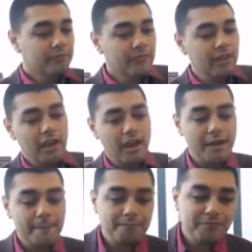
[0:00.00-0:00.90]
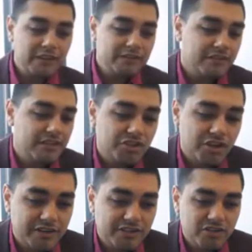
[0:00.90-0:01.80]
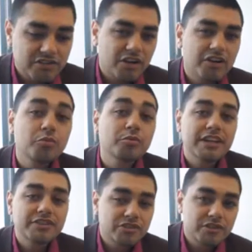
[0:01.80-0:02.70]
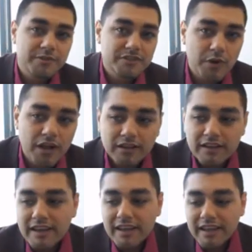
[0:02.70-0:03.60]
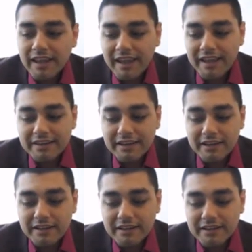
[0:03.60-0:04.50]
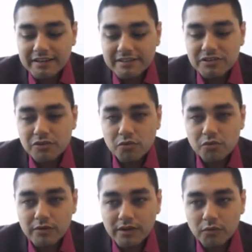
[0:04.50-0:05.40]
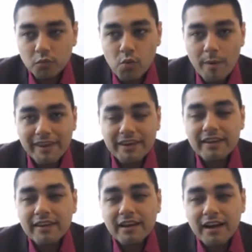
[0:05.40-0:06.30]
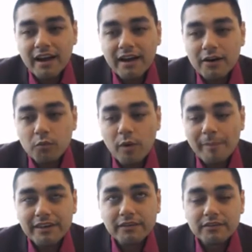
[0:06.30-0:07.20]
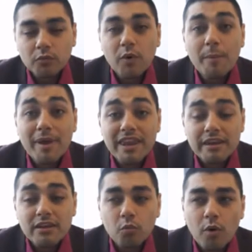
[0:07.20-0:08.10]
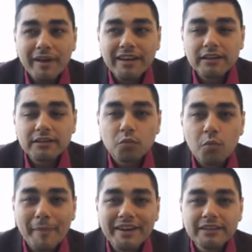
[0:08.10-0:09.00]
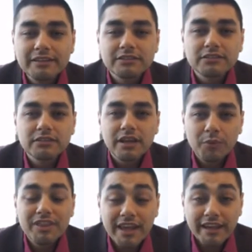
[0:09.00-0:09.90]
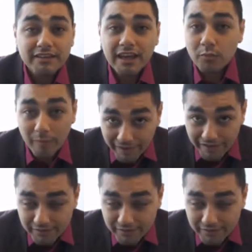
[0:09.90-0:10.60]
um, this year. He's just started a new relationship as well. And, uh, and his new women, uh, women, women, woman, woman, woman, with an A, not women,